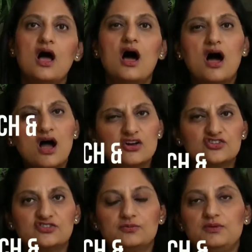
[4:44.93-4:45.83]

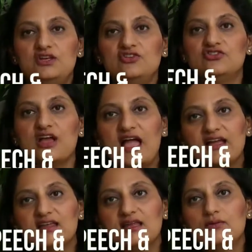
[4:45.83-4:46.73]
harsh speech,
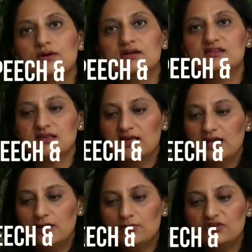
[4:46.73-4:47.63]
angry words,
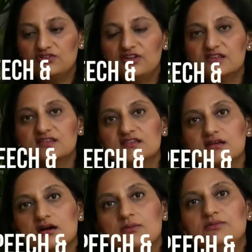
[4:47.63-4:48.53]
which
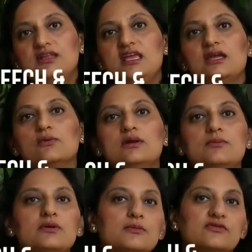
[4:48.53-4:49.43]
disturb the
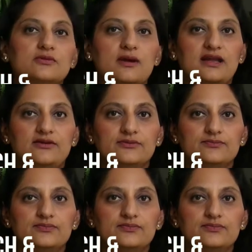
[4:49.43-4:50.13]
equilibrium of the mind,